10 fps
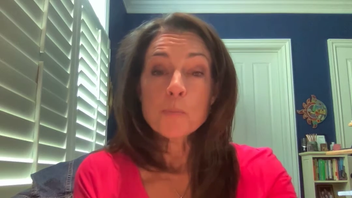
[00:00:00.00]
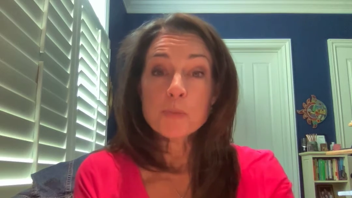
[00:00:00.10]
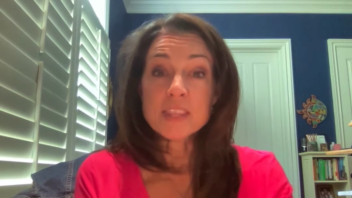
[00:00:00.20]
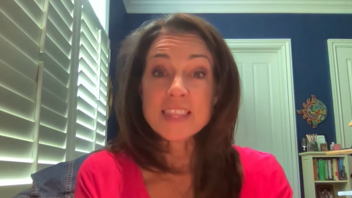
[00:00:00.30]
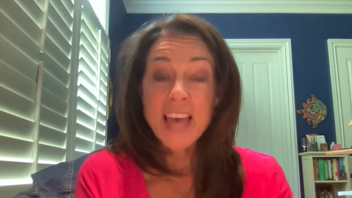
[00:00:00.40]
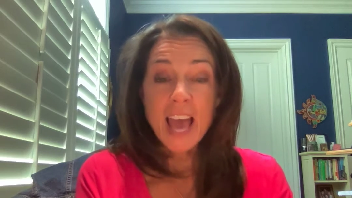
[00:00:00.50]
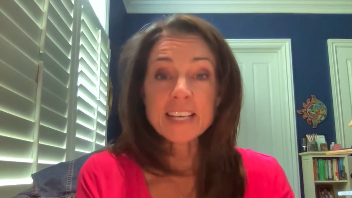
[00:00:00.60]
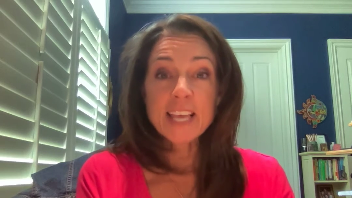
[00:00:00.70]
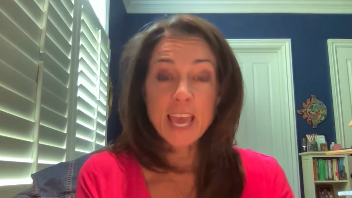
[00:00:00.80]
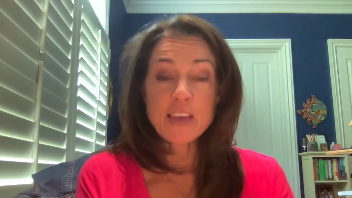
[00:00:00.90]
But
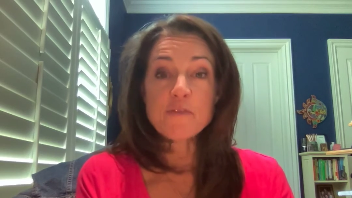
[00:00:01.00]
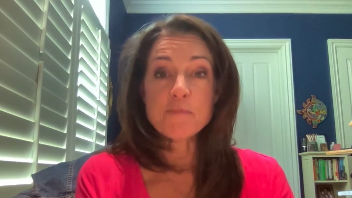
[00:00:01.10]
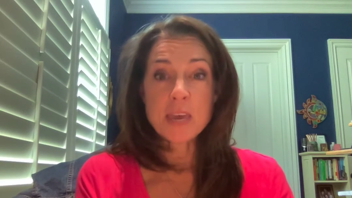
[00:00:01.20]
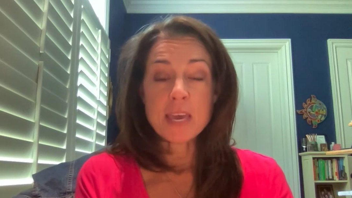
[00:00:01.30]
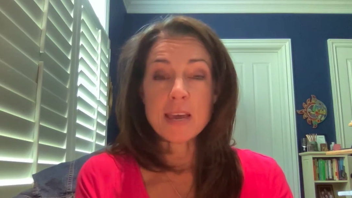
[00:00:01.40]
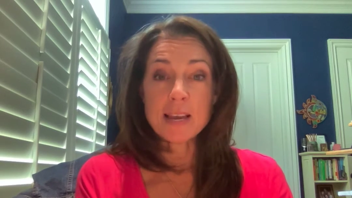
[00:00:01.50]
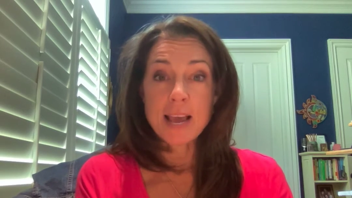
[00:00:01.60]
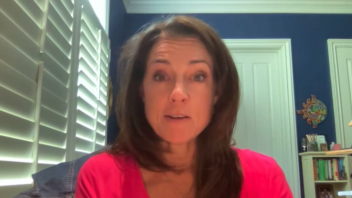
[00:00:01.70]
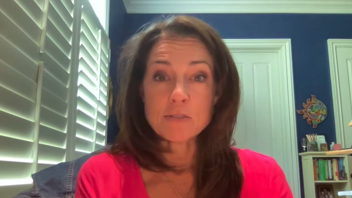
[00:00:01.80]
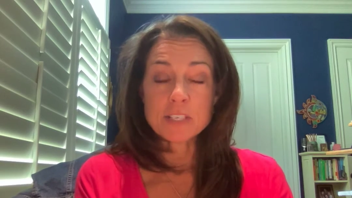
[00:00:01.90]
that gave me an
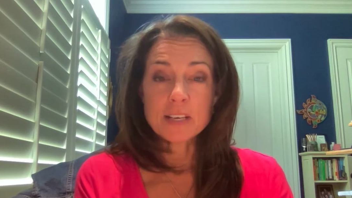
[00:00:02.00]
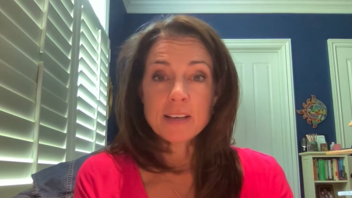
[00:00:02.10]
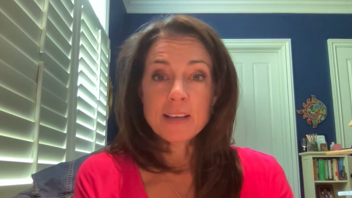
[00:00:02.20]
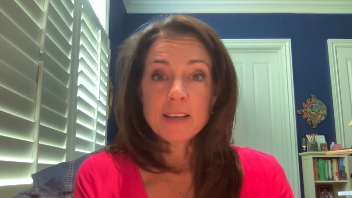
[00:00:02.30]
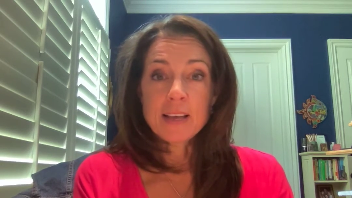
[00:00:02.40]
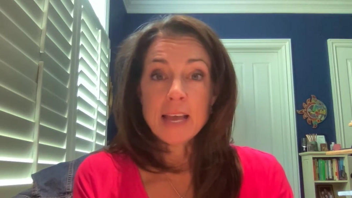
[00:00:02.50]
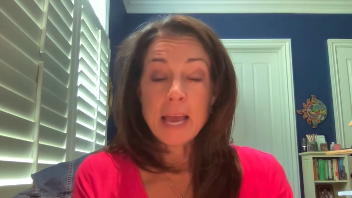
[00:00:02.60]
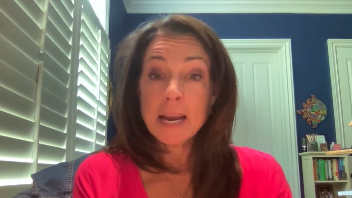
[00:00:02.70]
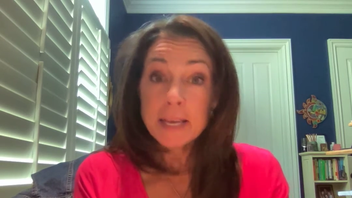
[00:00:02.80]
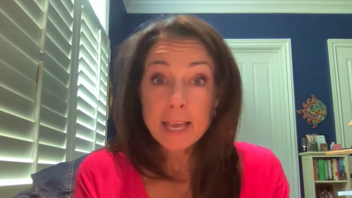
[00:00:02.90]
out.
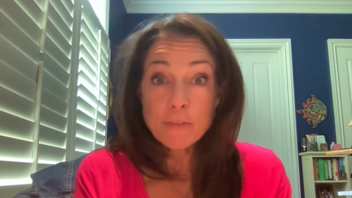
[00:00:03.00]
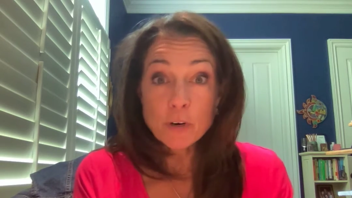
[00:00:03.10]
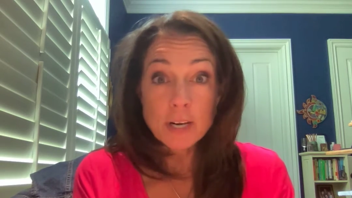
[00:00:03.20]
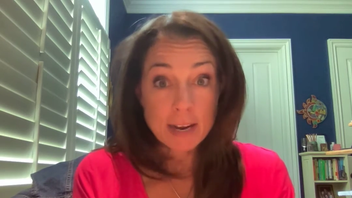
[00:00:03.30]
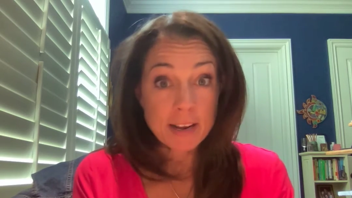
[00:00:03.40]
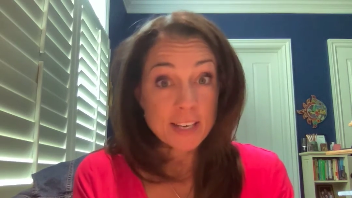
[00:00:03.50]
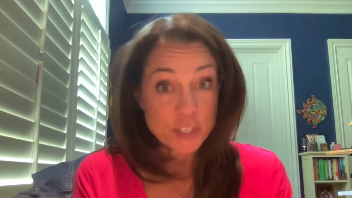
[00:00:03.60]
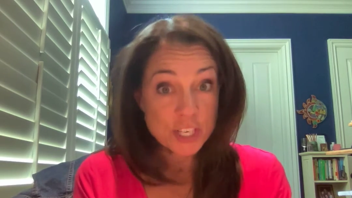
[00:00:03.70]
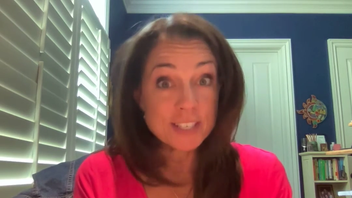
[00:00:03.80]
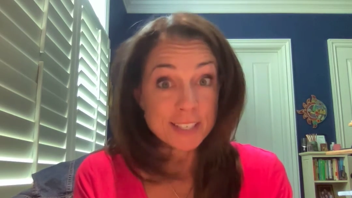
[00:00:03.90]
And it gave her an out. And
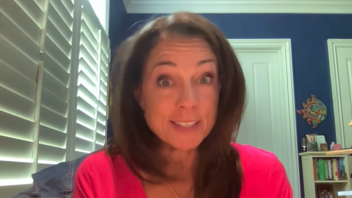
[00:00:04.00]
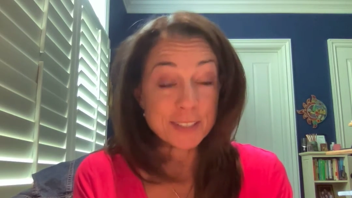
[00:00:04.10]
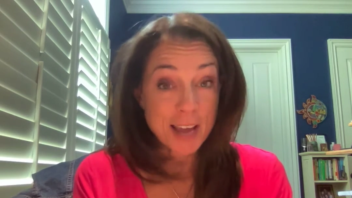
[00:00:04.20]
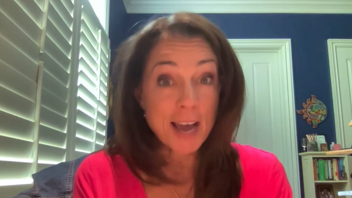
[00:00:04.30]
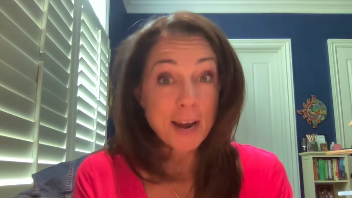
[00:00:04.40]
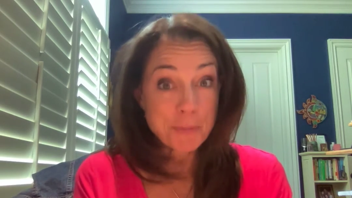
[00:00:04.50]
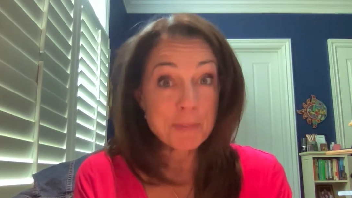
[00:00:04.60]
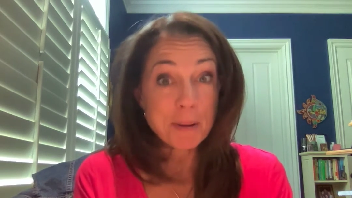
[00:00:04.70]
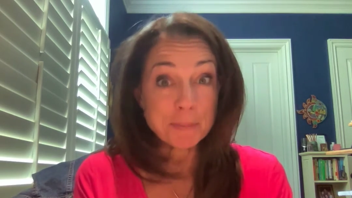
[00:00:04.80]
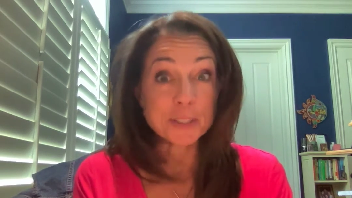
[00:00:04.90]
she did. I
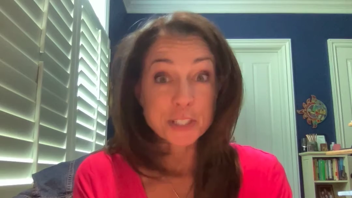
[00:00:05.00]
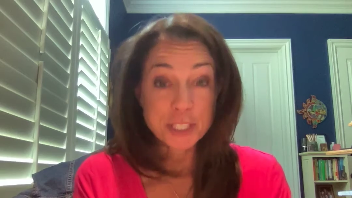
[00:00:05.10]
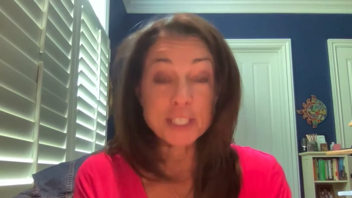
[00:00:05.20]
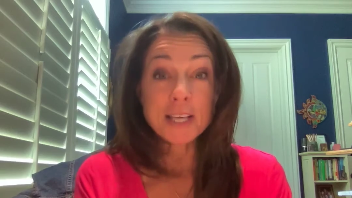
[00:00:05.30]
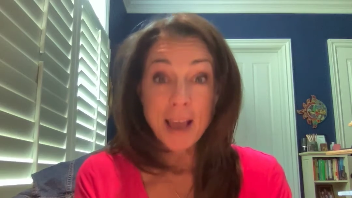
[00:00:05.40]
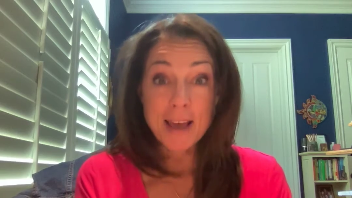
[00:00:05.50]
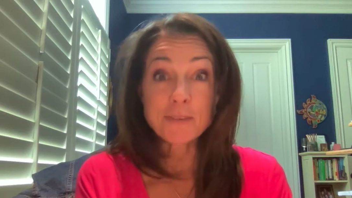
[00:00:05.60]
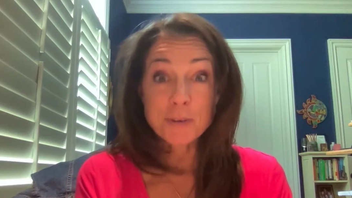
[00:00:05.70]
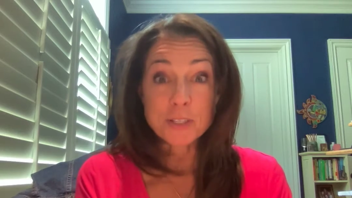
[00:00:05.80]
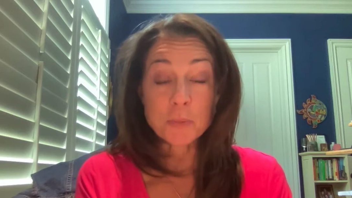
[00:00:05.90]
remember she
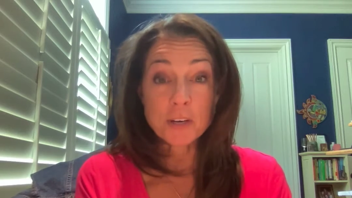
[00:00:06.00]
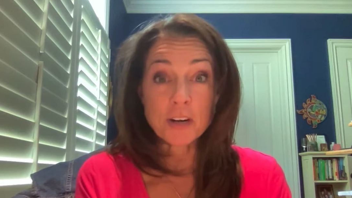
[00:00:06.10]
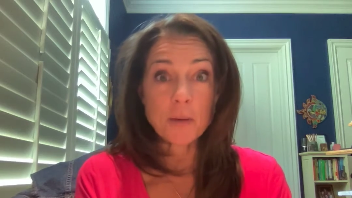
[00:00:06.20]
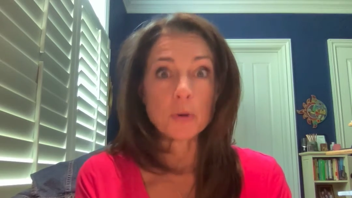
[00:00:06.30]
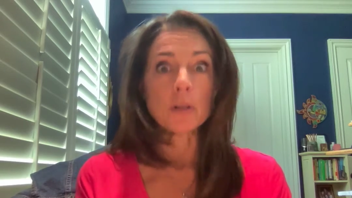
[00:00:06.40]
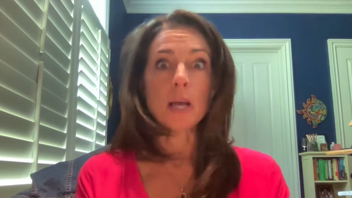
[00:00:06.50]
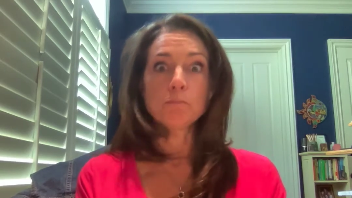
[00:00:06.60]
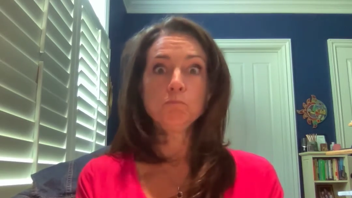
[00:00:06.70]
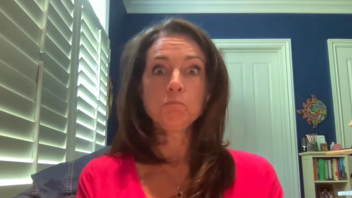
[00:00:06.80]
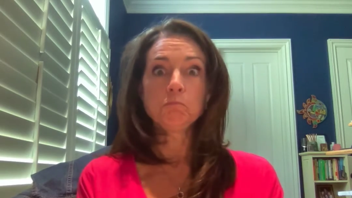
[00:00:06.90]
had Red Sweater Day. We were like,
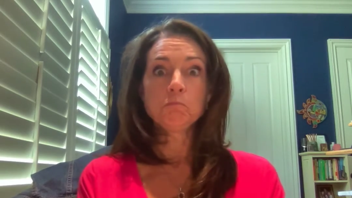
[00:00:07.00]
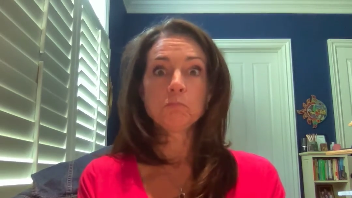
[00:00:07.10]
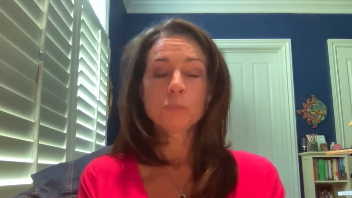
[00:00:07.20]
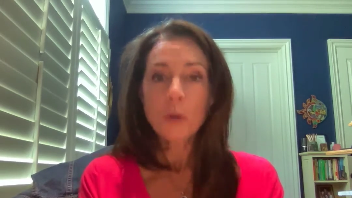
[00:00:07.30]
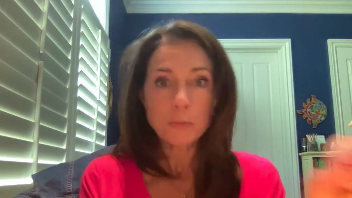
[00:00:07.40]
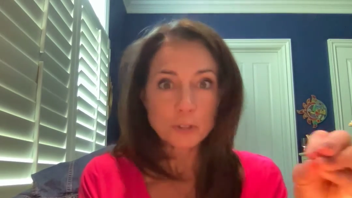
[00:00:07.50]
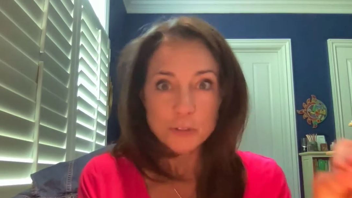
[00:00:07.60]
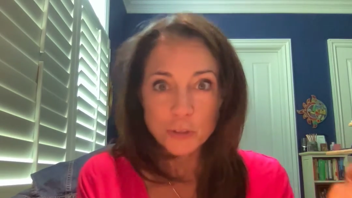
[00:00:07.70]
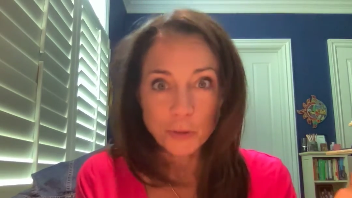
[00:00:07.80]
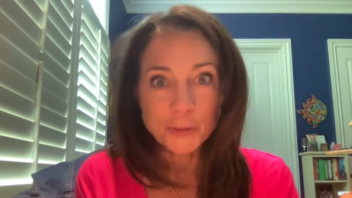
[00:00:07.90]
mm, we were
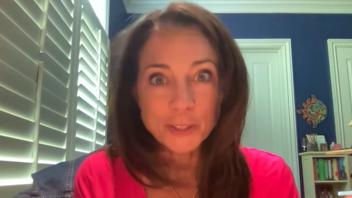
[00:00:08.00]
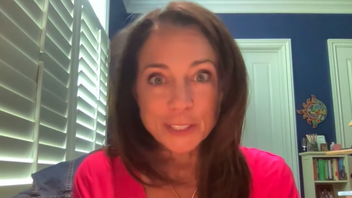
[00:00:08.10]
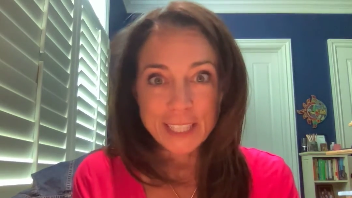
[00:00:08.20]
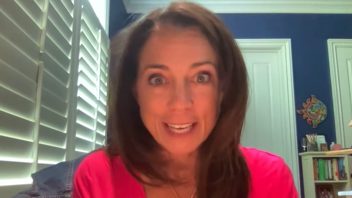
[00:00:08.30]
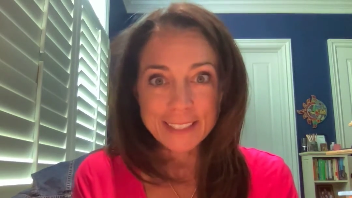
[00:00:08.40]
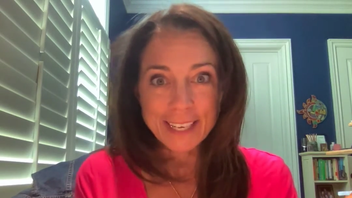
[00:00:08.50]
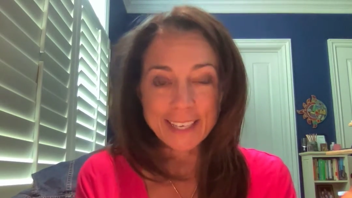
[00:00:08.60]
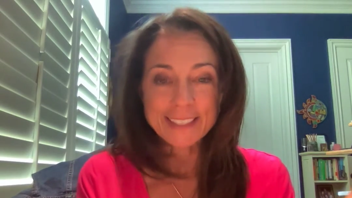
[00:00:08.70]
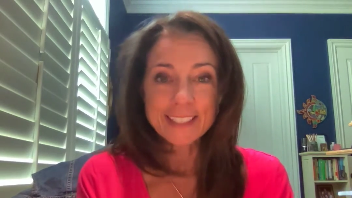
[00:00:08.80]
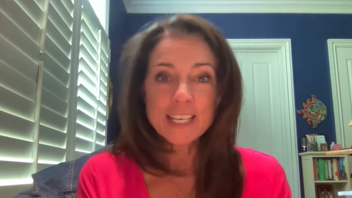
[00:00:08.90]
so good that day.